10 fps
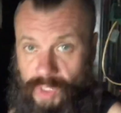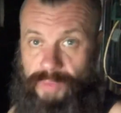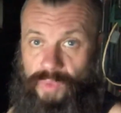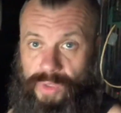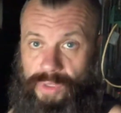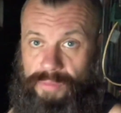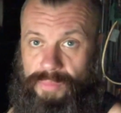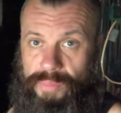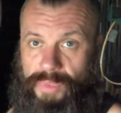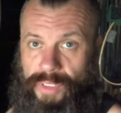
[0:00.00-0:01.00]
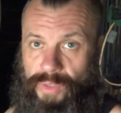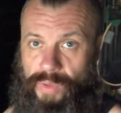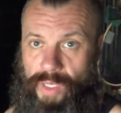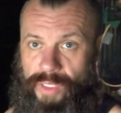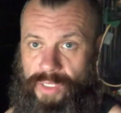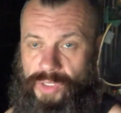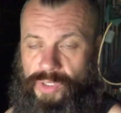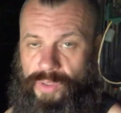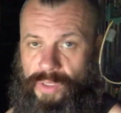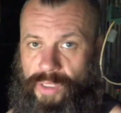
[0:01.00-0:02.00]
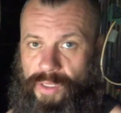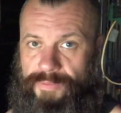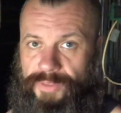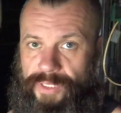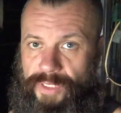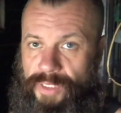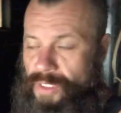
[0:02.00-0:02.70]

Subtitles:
once more, you are in control of the,